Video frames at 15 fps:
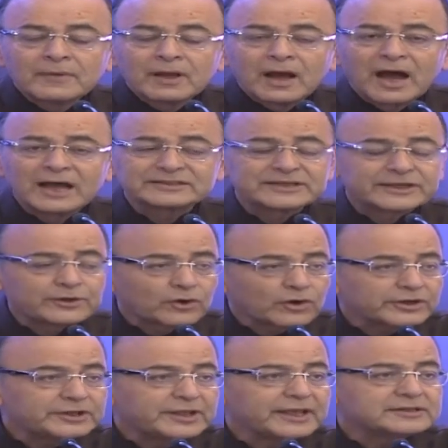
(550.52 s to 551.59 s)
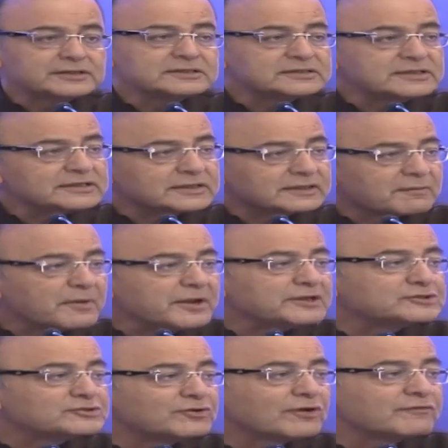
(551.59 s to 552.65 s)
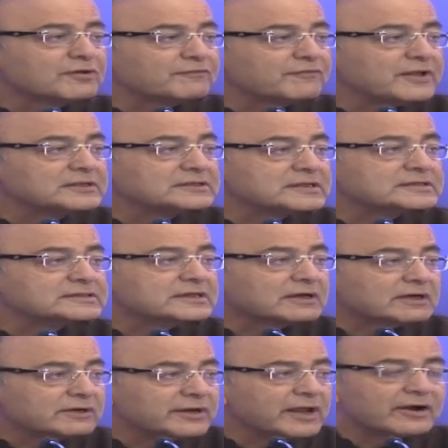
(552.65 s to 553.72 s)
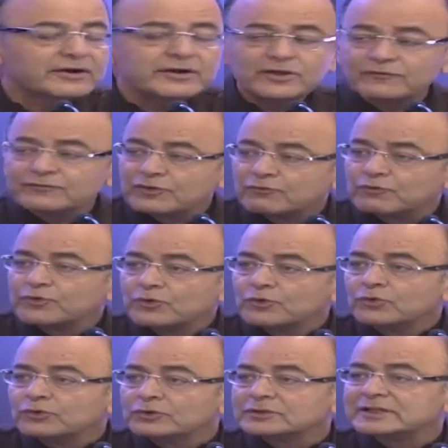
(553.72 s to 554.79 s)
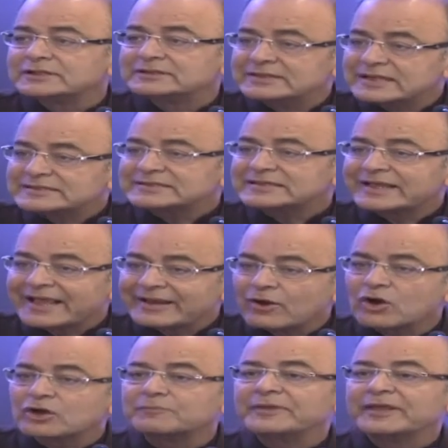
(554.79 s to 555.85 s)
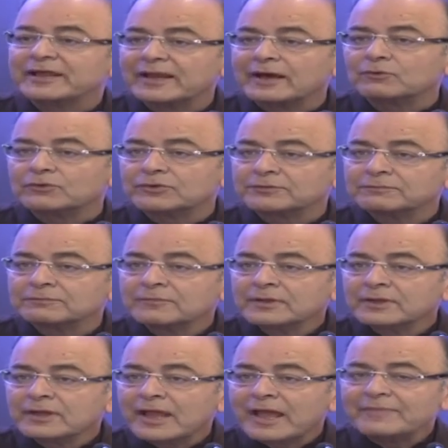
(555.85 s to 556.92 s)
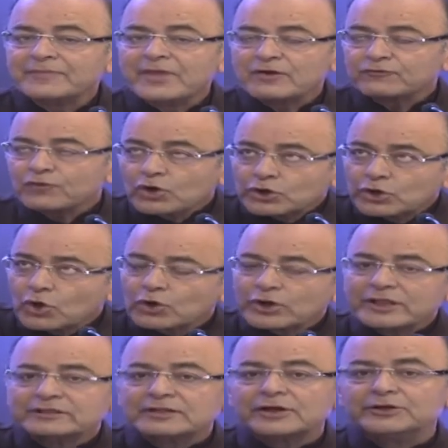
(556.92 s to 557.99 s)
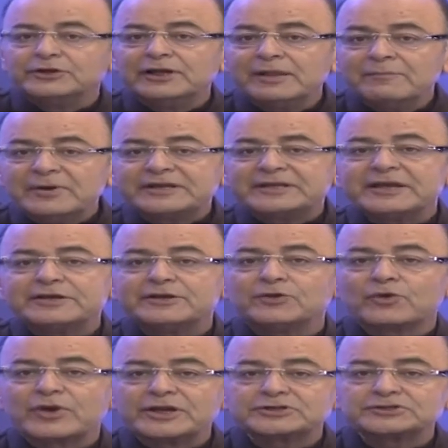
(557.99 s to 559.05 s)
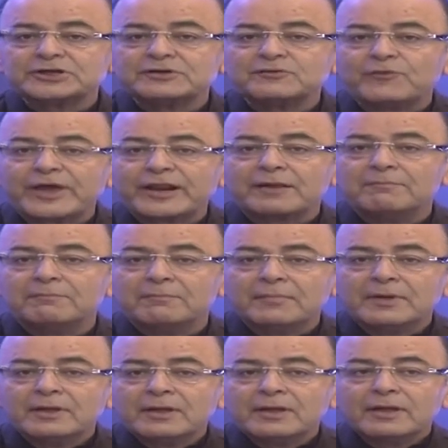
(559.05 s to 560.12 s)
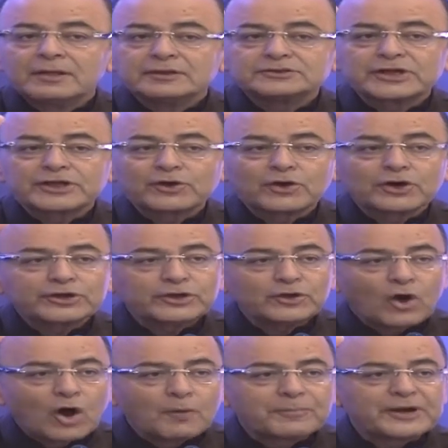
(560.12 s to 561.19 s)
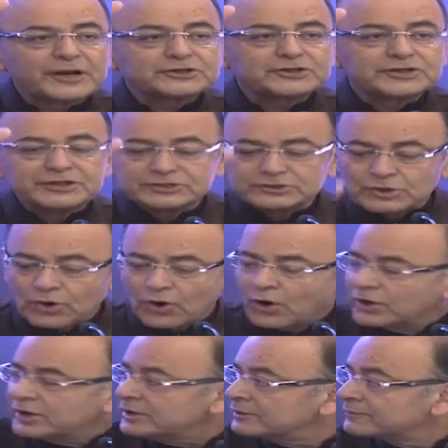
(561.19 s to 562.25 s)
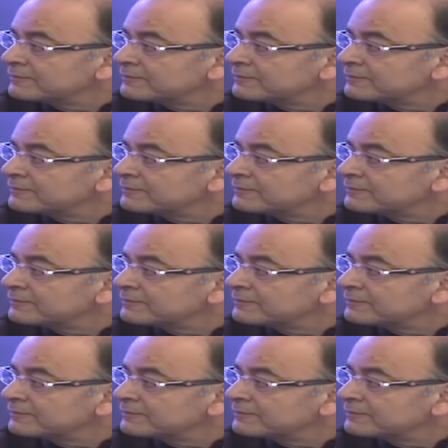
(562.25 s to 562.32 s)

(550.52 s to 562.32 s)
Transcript: Our security agencies and the Ministry of Defense is clearly of the view that this cannot be allowed. And therefore, during the limited duration where a security operation is on,